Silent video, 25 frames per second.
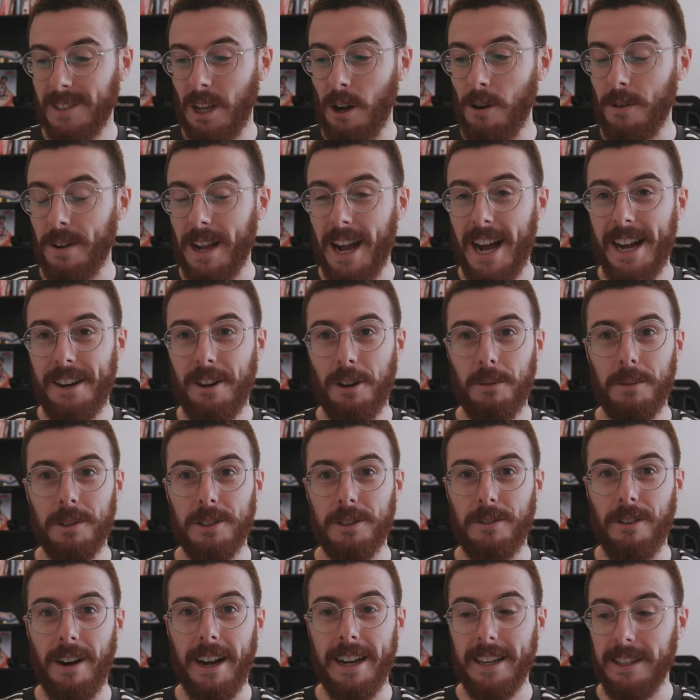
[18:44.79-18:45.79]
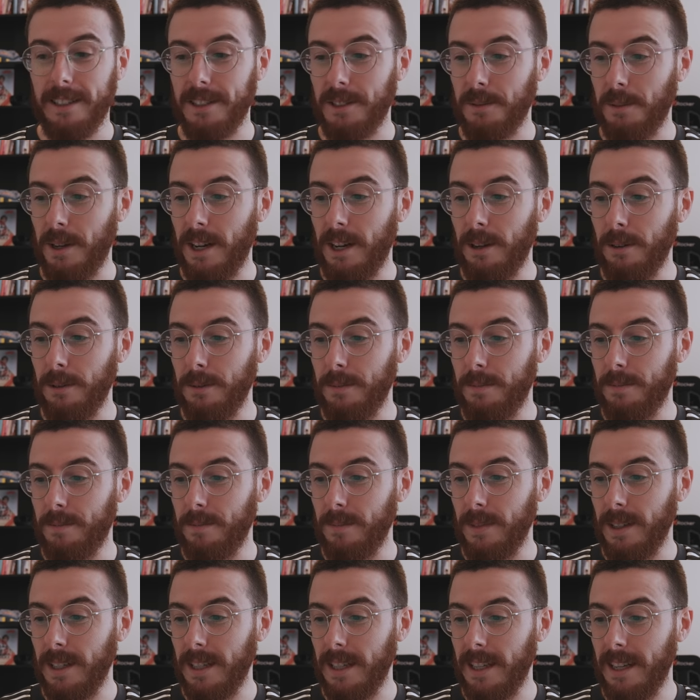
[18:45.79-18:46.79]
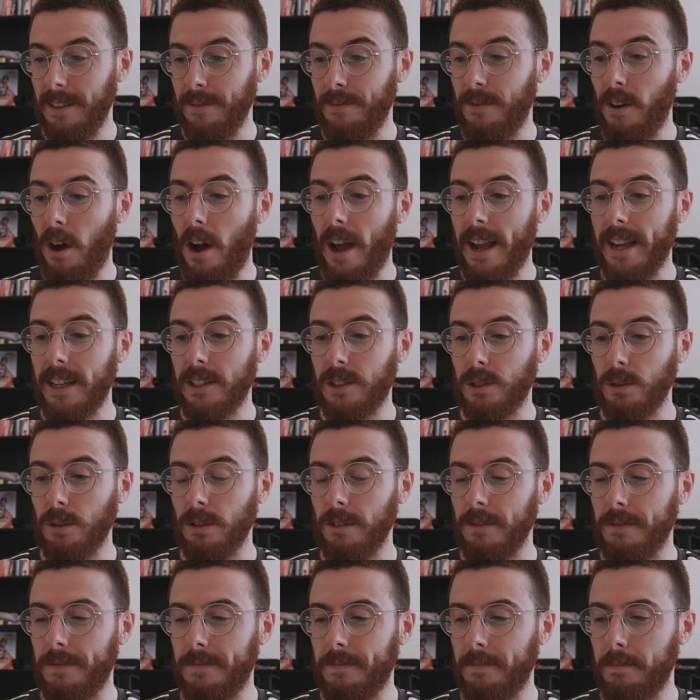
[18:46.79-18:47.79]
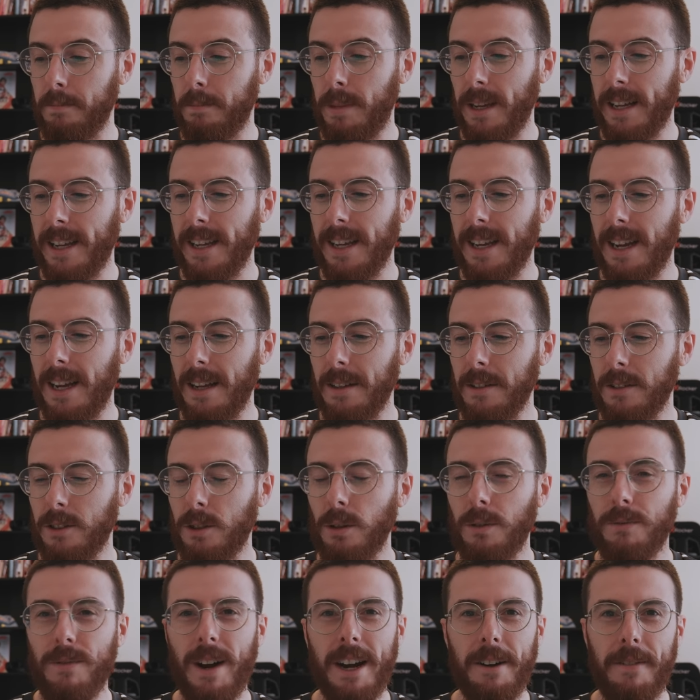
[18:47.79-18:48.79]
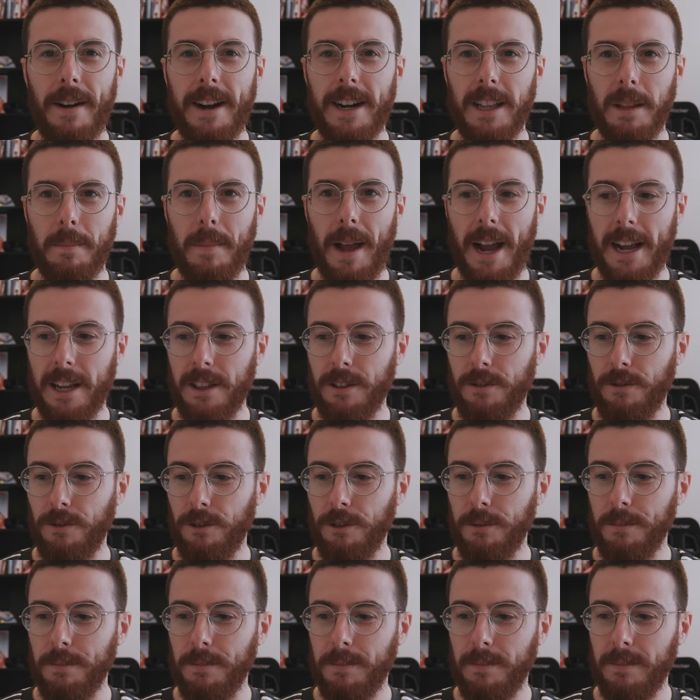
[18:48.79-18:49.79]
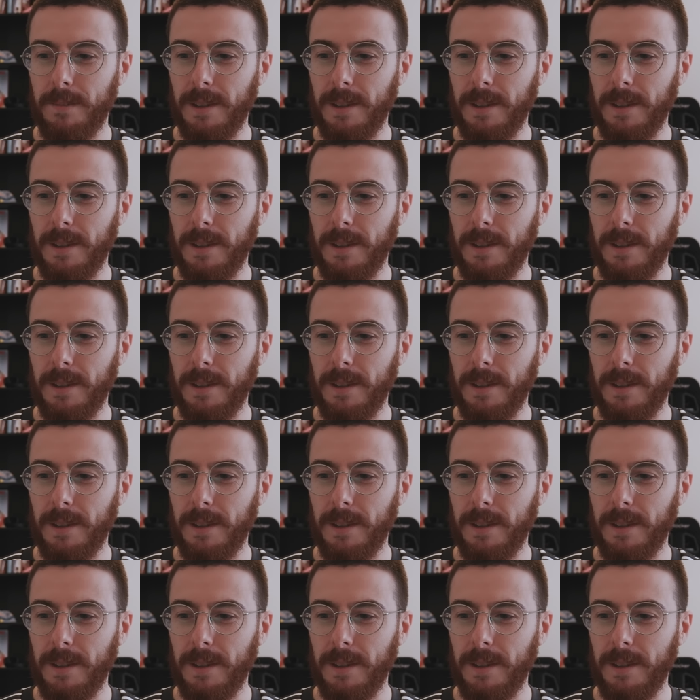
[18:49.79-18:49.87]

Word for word: Holgado was great as well. Uh, and Veijer sort of picking up, sort of ran around at the back of the group